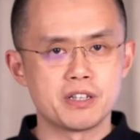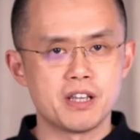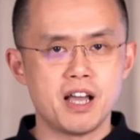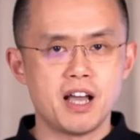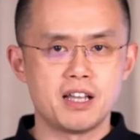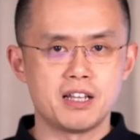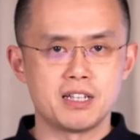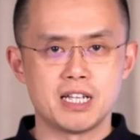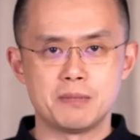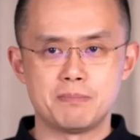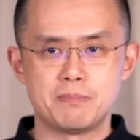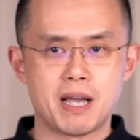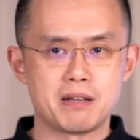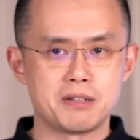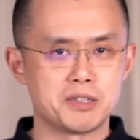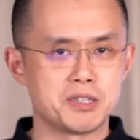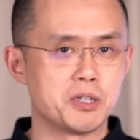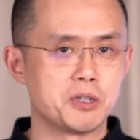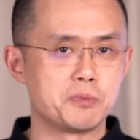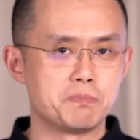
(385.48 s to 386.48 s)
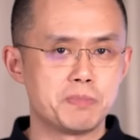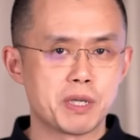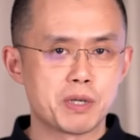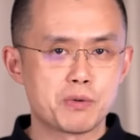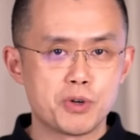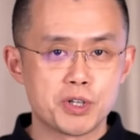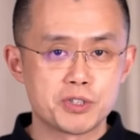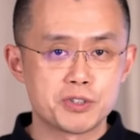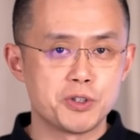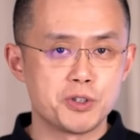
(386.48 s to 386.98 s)
or not about you know
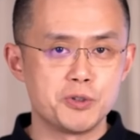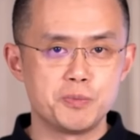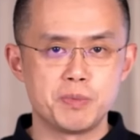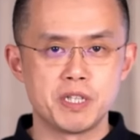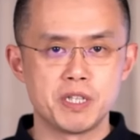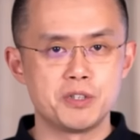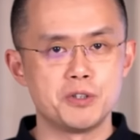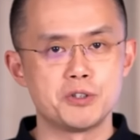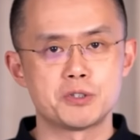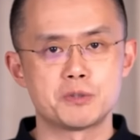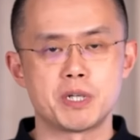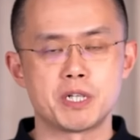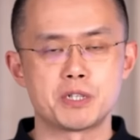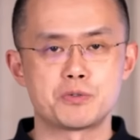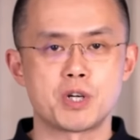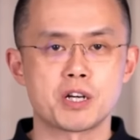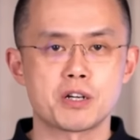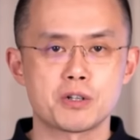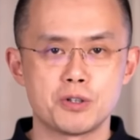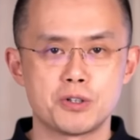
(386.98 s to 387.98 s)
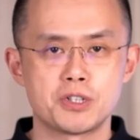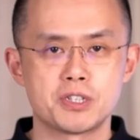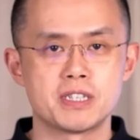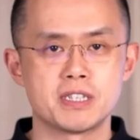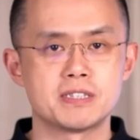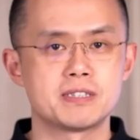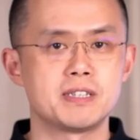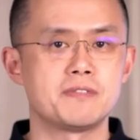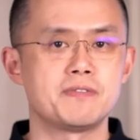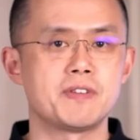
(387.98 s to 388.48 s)
Bitcoin still being used by drug lords
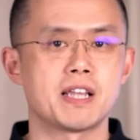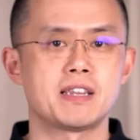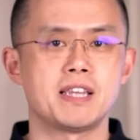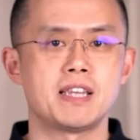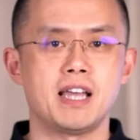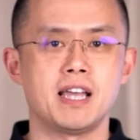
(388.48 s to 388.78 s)
and stuff like